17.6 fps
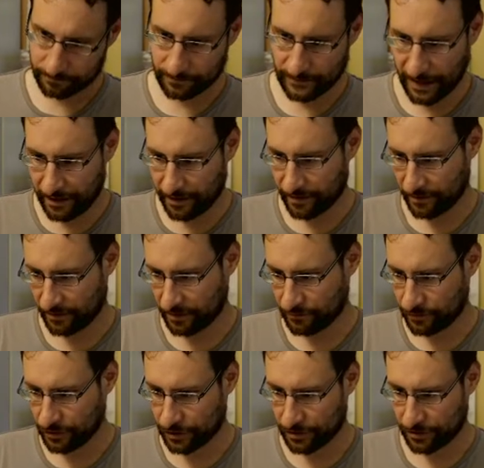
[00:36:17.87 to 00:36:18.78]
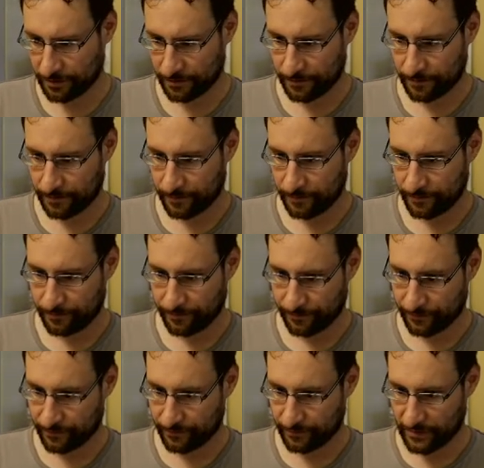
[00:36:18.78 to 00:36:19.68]
Hey, that worked.
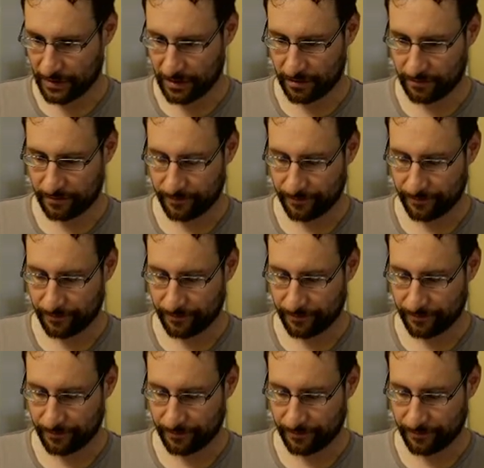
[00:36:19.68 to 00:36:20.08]
Yeah.